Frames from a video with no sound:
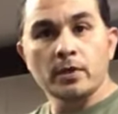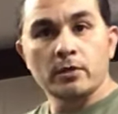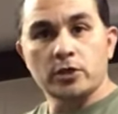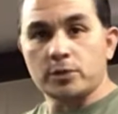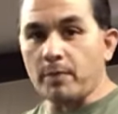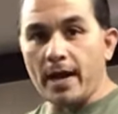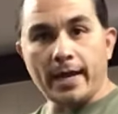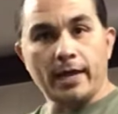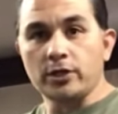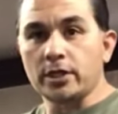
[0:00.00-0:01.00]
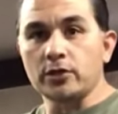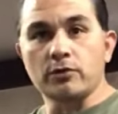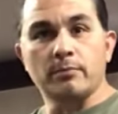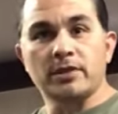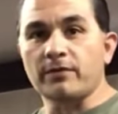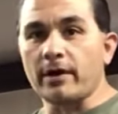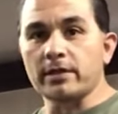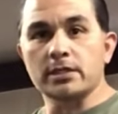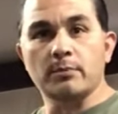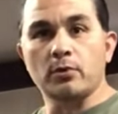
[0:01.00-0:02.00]
just by hand. You can do them. It's very
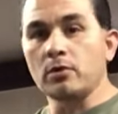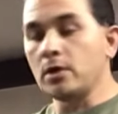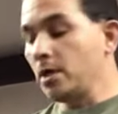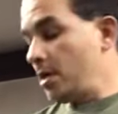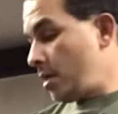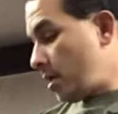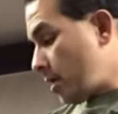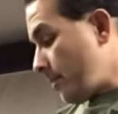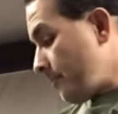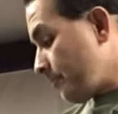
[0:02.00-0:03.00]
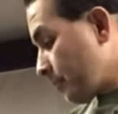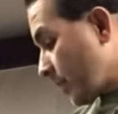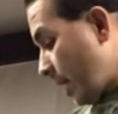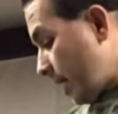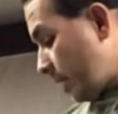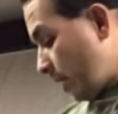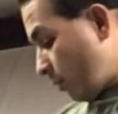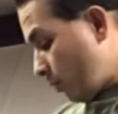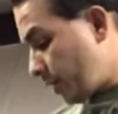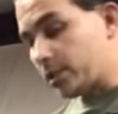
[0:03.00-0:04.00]
simple. And then
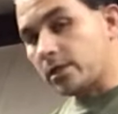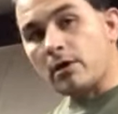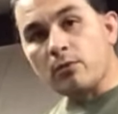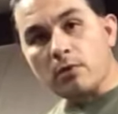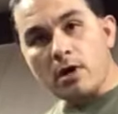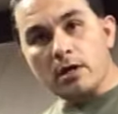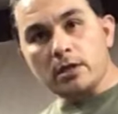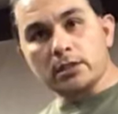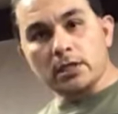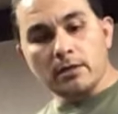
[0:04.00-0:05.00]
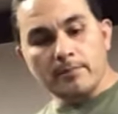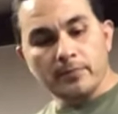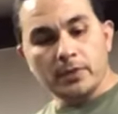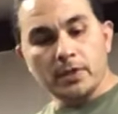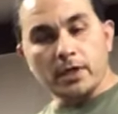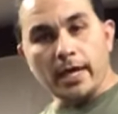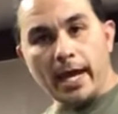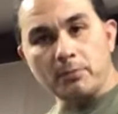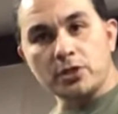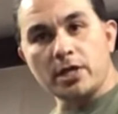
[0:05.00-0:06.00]
we'll install the rods, the
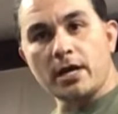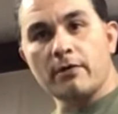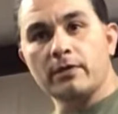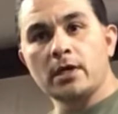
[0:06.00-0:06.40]
camshaft,